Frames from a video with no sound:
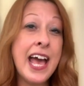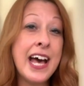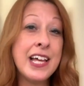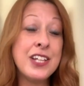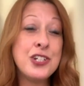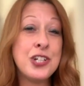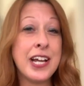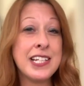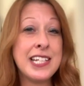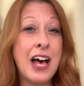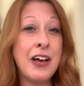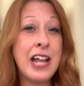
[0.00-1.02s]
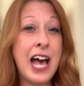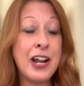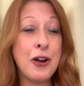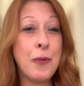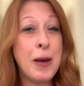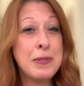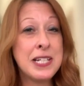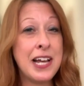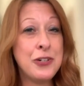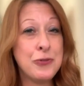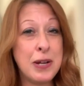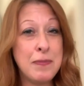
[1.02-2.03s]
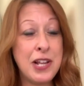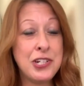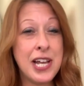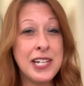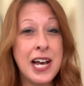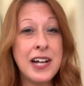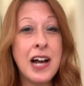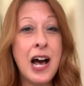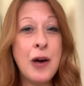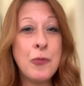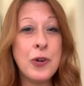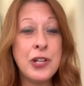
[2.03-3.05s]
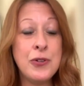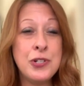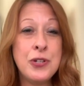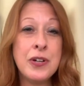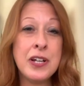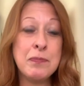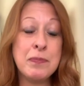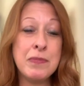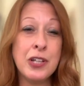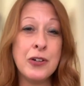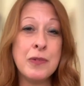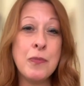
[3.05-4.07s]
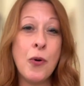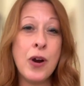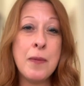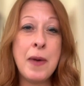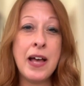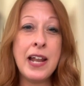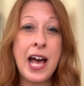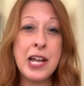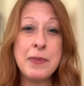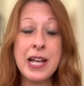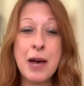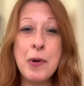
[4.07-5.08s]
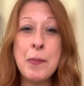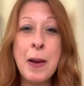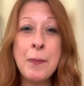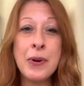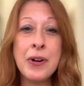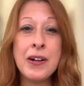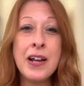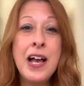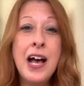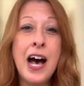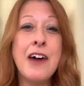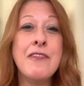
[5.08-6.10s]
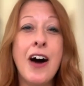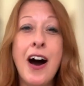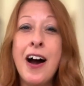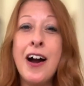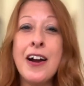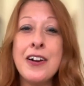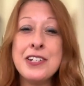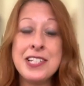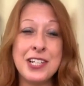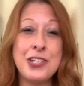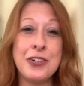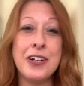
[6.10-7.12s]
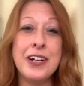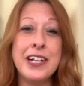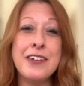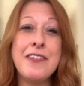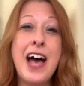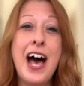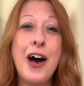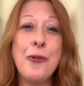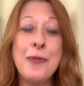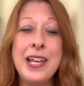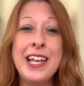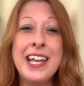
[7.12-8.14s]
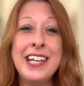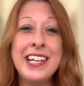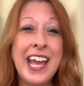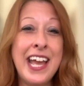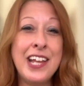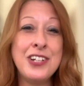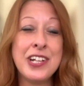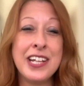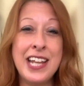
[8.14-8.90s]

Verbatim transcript: And check us out at our website, joinmayshad.com, where you too can learn more about how to become a member of our sisterhood, of how we engage,